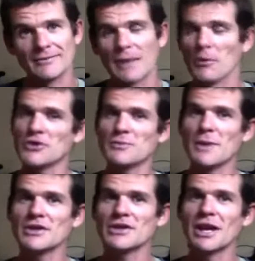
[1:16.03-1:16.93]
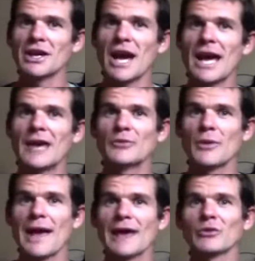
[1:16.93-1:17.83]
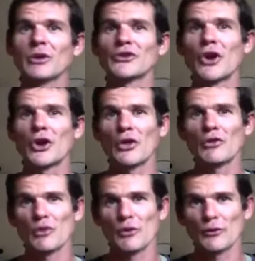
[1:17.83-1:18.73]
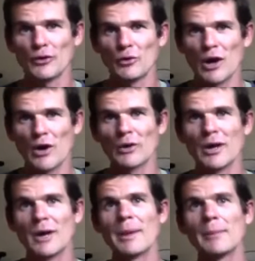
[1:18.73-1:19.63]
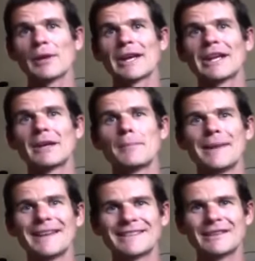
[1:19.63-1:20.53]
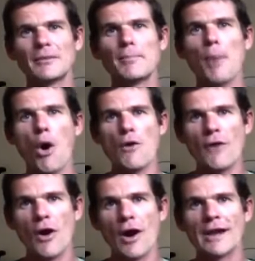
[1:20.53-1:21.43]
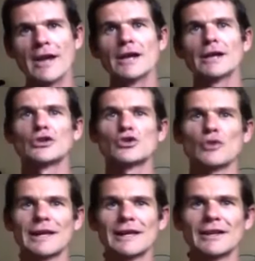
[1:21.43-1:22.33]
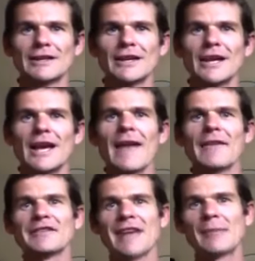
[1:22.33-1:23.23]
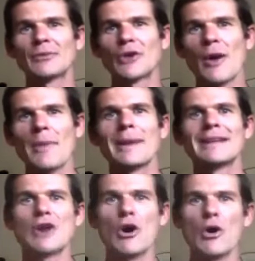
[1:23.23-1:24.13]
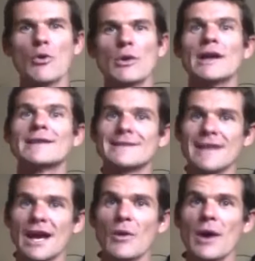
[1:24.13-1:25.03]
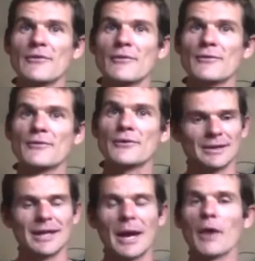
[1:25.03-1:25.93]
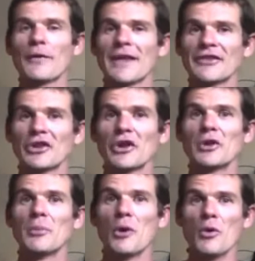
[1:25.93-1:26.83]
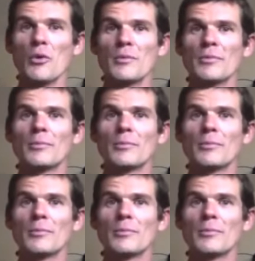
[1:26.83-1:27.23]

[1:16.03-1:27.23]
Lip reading: Now, I won't mention any names, but that's what's going on in the raw food world. People are getting administered bovine adrenaline at the same time they're being told, stay away from fruit. Now, I think that's a load of bull.